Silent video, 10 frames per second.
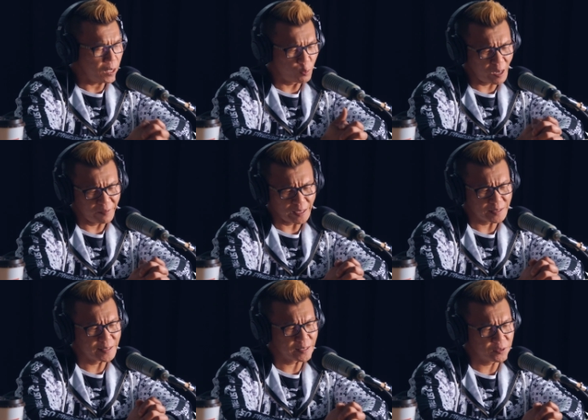arriving
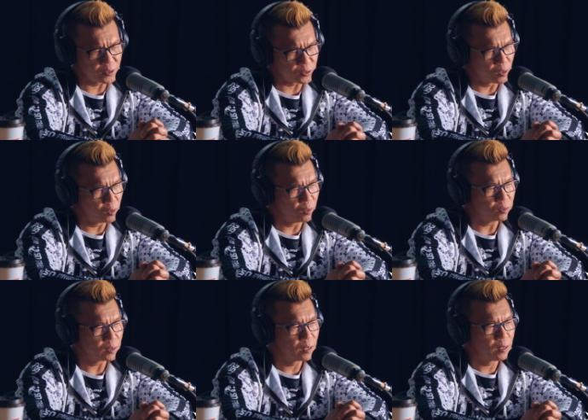at 6 years
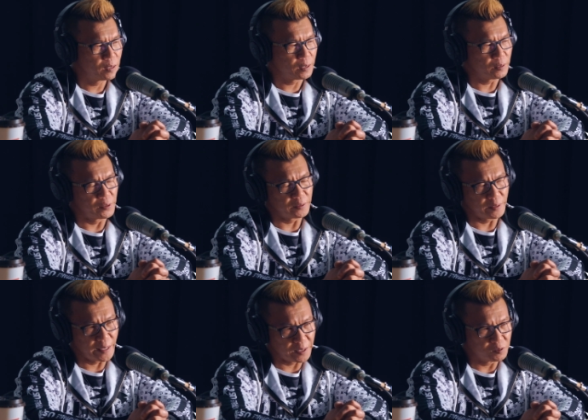old, learning
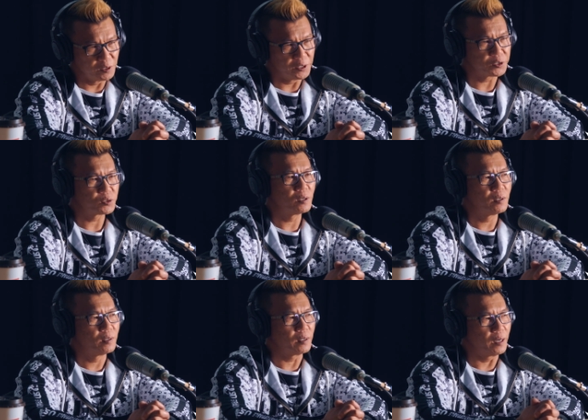the English,
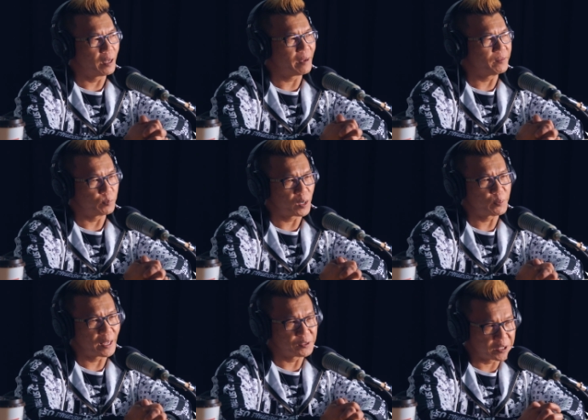you know, having the
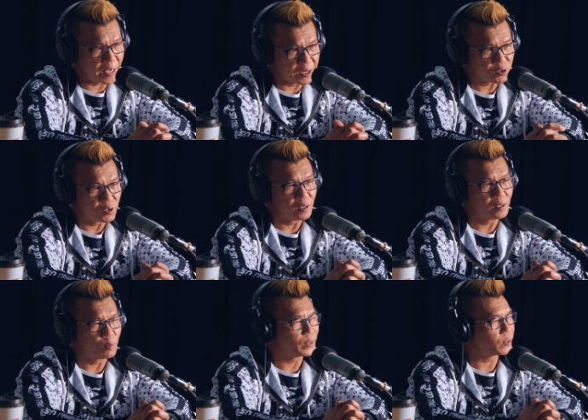proper
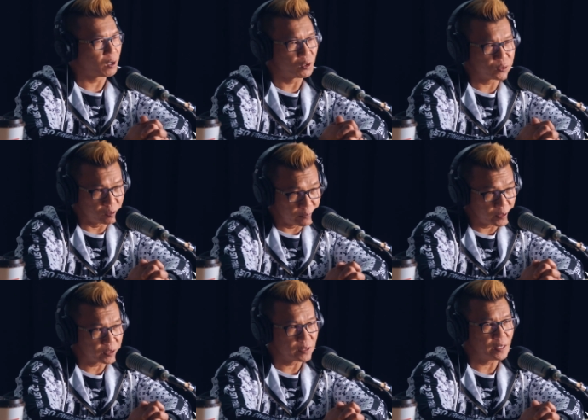education. I went to Carleton
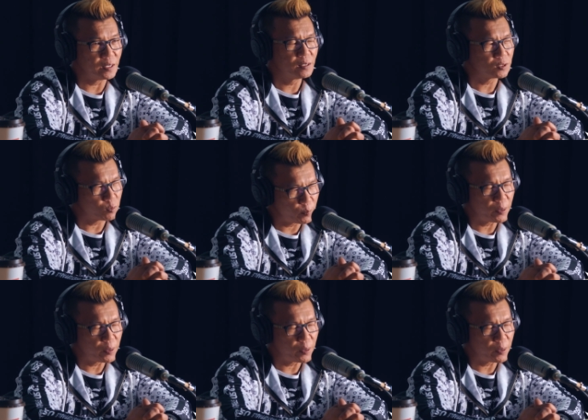University. So my